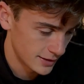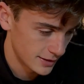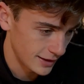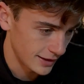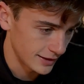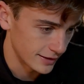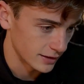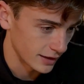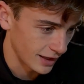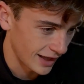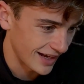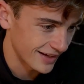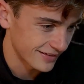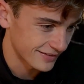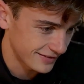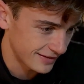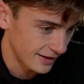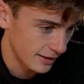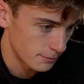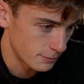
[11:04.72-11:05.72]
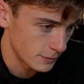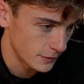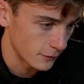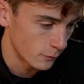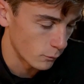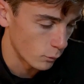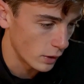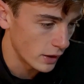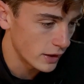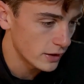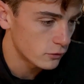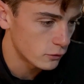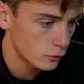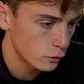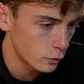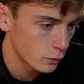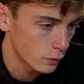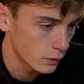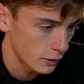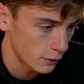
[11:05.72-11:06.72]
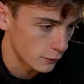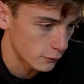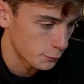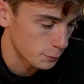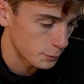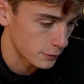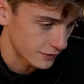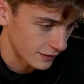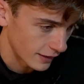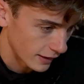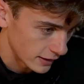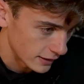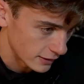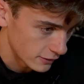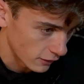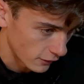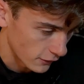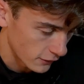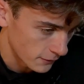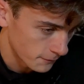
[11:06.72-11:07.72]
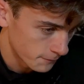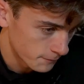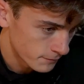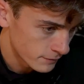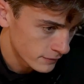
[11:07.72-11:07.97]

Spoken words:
and last step being way too close beside each other?